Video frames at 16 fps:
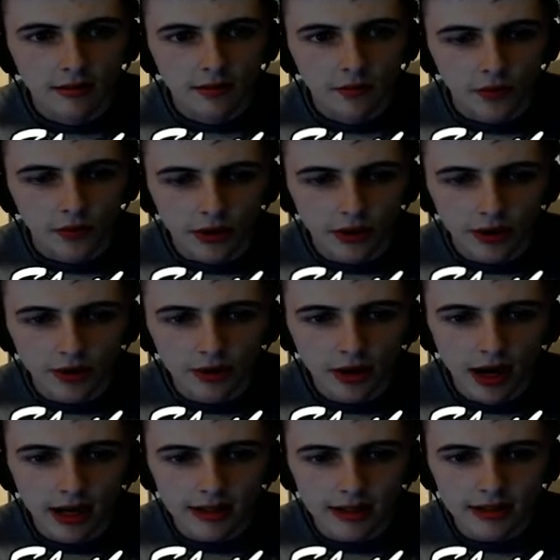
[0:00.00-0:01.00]
You
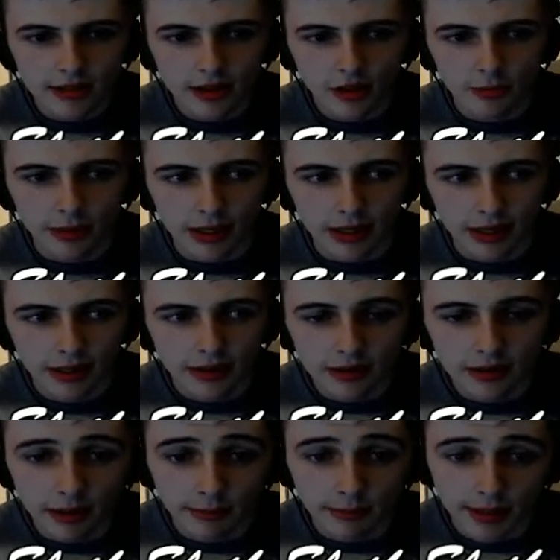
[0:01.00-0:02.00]
guys told me
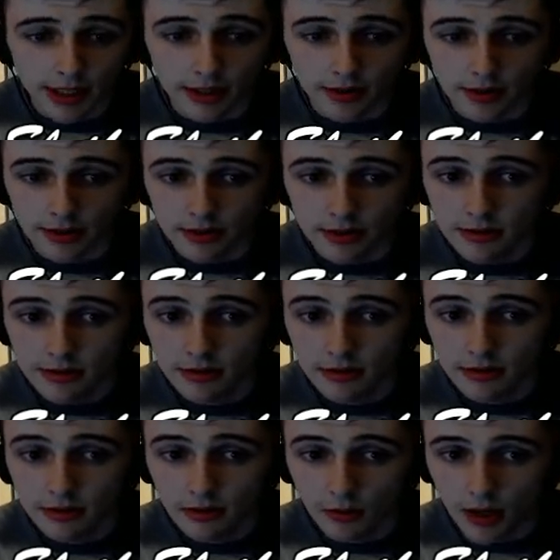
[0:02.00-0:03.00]
there'd be dungeons.
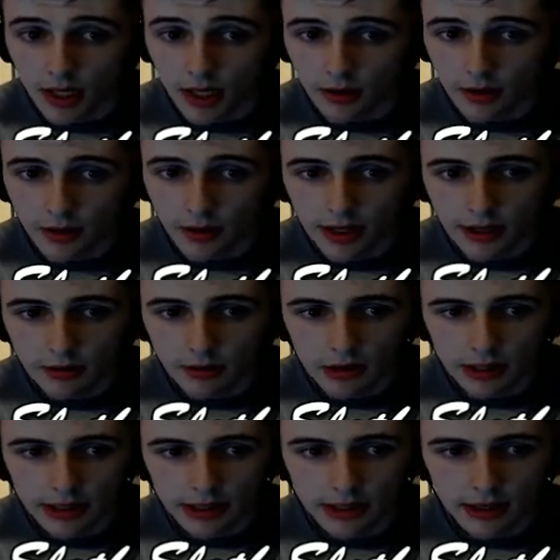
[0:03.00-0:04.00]
Why, why,
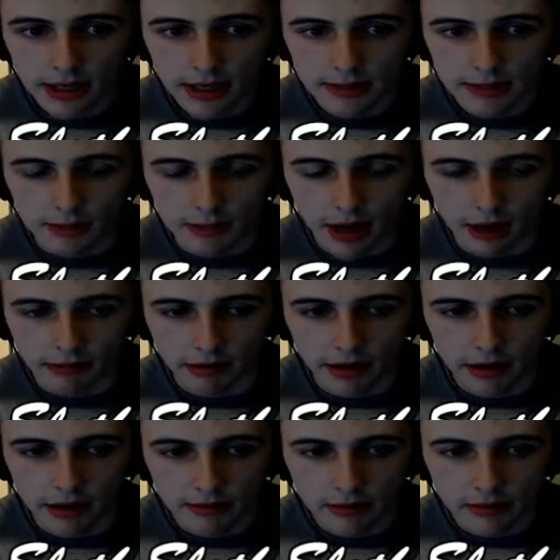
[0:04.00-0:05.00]
why you going to lie to me,
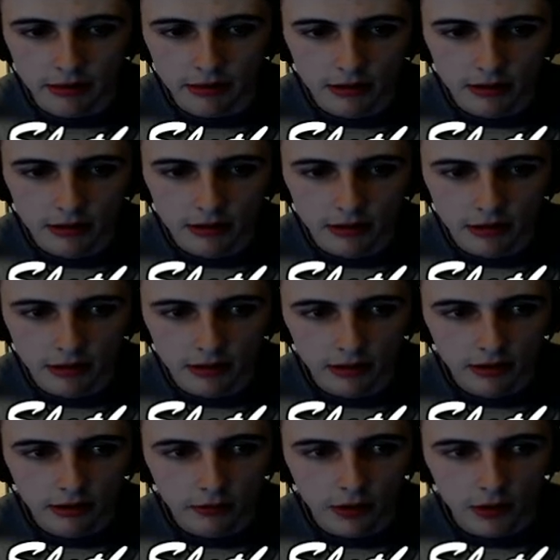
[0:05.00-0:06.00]
Minecraft?
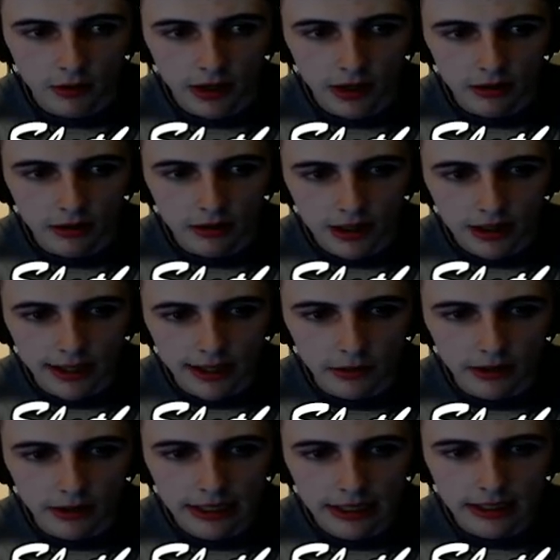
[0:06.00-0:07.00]
What? What?
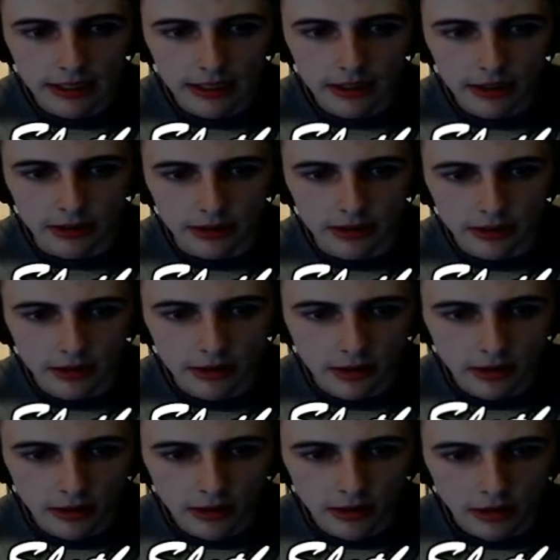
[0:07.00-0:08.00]
why, you going to do it?
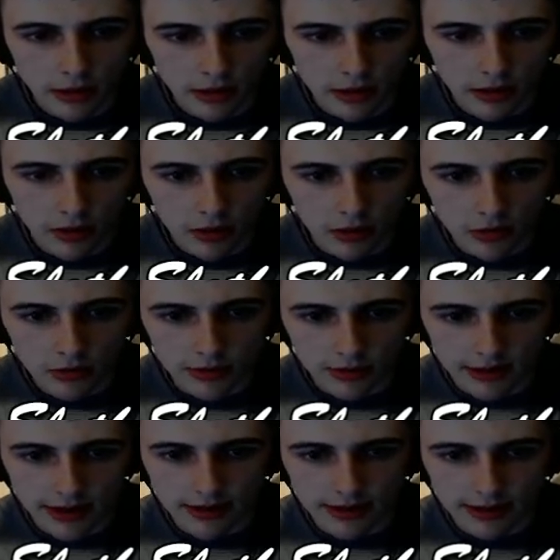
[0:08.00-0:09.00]
Oh, there's
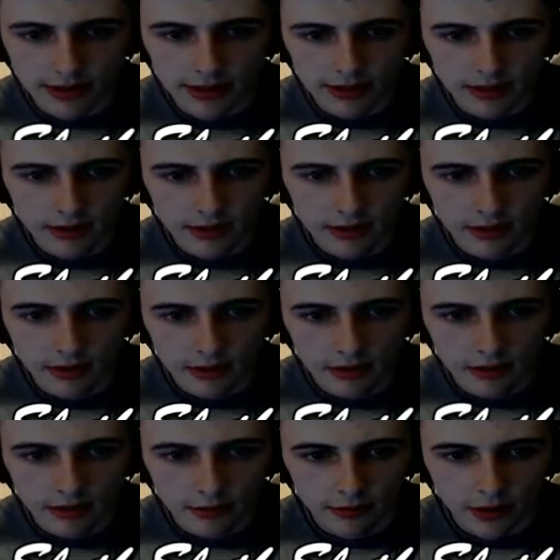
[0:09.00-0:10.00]
one down here.
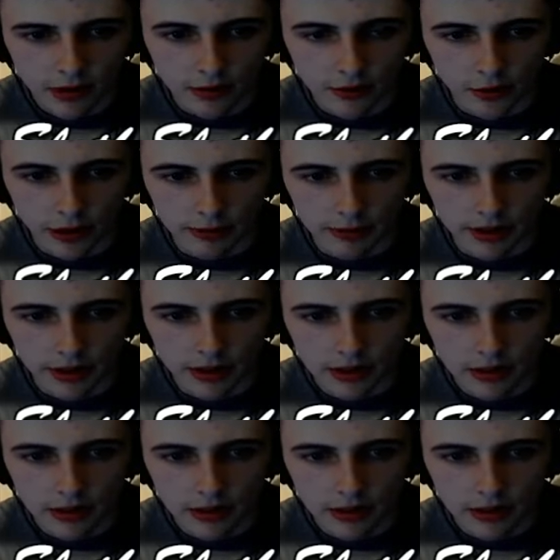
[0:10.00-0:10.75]
Fuck off, creeper.